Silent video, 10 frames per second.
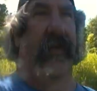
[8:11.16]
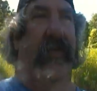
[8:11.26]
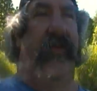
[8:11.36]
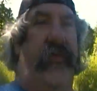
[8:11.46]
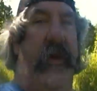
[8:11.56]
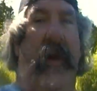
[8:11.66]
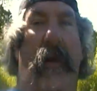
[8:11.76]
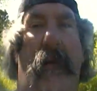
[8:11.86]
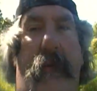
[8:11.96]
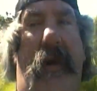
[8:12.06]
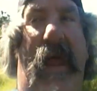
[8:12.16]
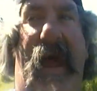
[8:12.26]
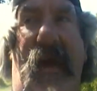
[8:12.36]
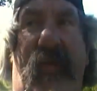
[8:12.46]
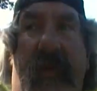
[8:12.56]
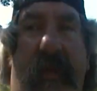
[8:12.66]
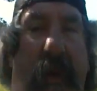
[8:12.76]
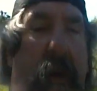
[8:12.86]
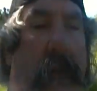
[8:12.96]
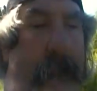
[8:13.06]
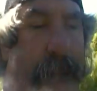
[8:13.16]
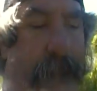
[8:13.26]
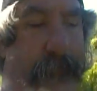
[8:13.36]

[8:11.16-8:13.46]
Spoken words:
and just chill and relax until